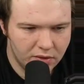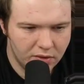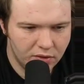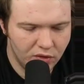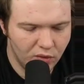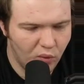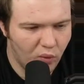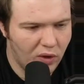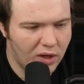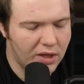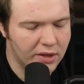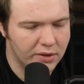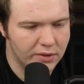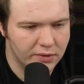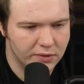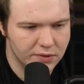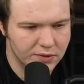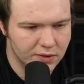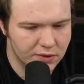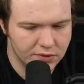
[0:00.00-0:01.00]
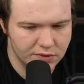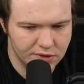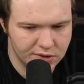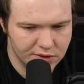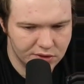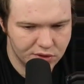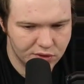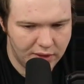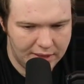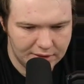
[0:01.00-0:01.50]
The waters are
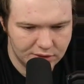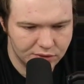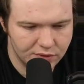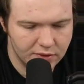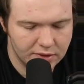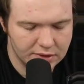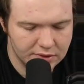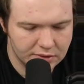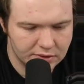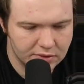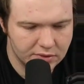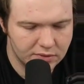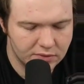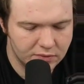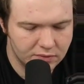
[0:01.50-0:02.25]
just treacherous.